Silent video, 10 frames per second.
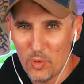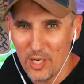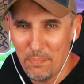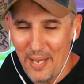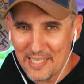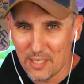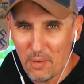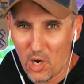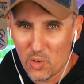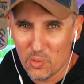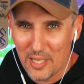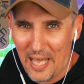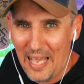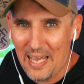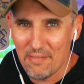We are back tomorrow
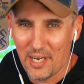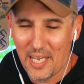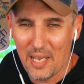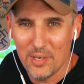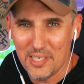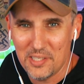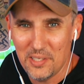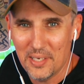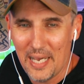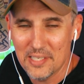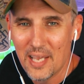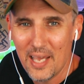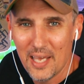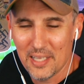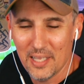live, and I can't wait to see you guys
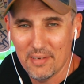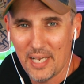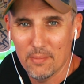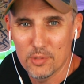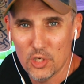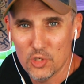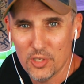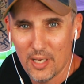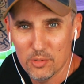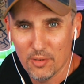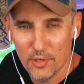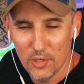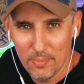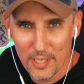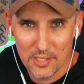at 11 a.m. Central Time. So if you're
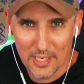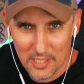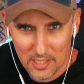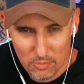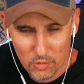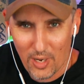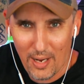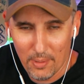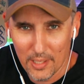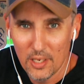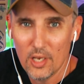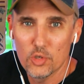new, make sure you guys hit the subscribe button.